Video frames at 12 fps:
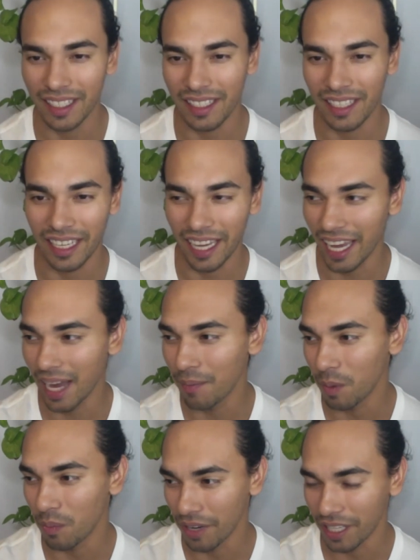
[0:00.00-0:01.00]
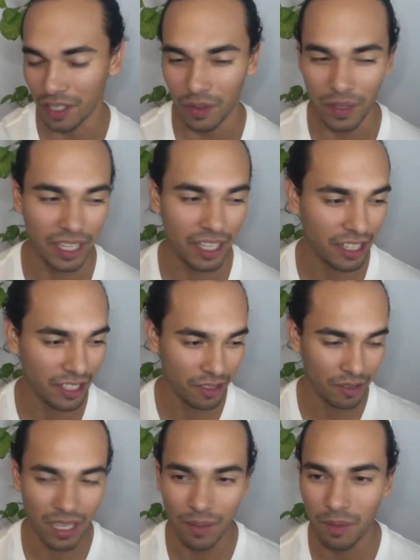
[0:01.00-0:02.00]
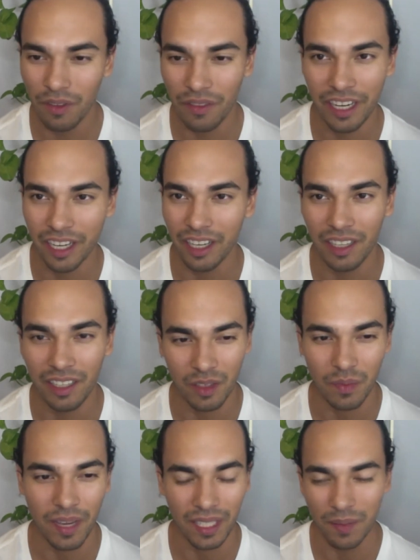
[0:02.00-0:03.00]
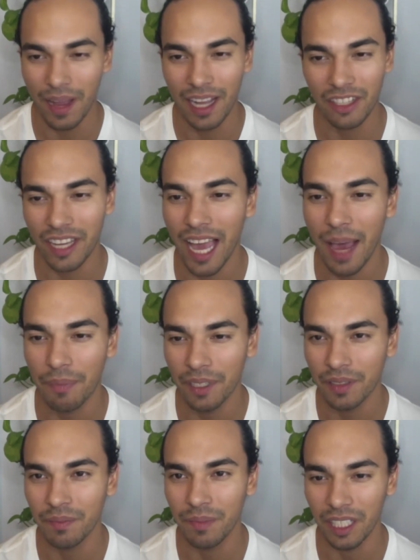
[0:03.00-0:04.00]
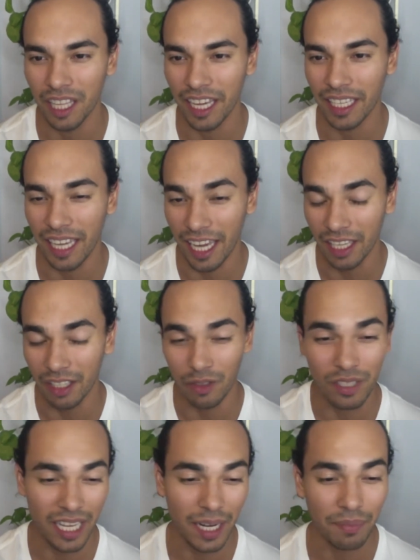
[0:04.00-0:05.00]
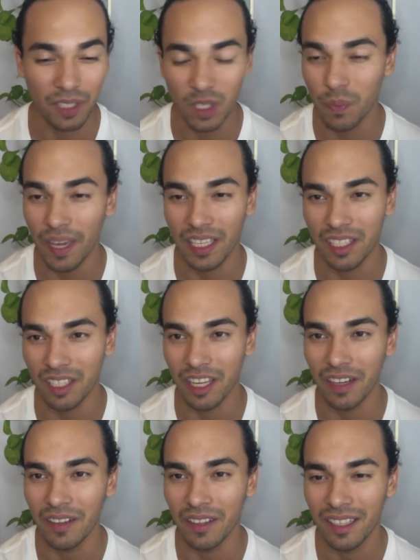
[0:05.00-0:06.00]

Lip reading: It's like, hey, I'm gonna bring you here. You come over here. You make like happen, but like, hey, you set up the space, you know?